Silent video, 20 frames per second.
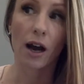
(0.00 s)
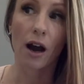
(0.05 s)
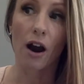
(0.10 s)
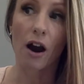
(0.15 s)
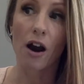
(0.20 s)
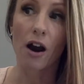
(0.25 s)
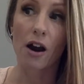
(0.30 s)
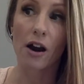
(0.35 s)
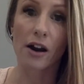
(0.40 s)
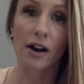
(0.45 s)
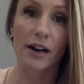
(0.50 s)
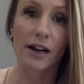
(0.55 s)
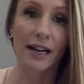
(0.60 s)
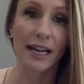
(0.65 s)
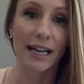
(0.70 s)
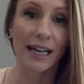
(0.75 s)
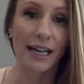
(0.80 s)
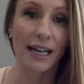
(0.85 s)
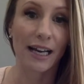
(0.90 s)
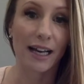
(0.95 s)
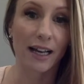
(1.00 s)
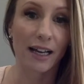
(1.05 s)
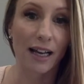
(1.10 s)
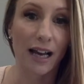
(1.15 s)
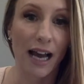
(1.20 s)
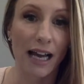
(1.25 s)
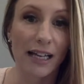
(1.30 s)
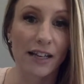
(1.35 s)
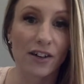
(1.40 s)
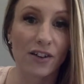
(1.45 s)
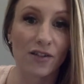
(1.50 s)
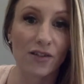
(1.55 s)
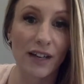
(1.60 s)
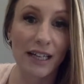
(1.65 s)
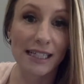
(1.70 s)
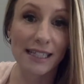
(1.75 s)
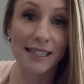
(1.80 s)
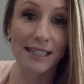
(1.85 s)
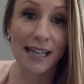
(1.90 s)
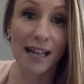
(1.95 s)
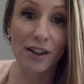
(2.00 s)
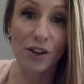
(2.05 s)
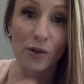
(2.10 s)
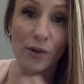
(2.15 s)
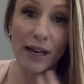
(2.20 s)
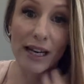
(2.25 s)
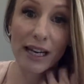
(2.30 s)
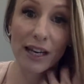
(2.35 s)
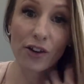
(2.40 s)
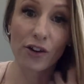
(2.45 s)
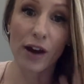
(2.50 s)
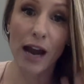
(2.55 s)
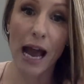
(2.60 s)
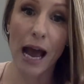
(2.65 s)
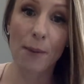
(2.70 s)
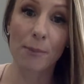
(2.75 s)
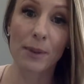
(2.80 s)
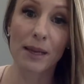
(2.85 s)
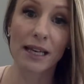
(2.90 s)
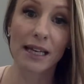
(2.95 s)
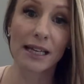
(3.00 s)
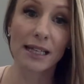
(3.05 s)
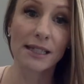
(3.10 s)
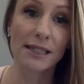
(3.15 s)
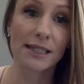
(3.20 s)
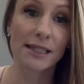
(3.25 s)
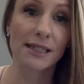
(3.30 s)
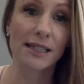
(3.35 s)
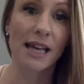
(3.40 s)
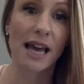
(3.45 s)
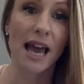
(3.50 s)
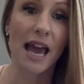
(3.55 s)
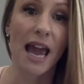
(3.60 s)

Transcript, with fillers: are kind of accelerating your happiness,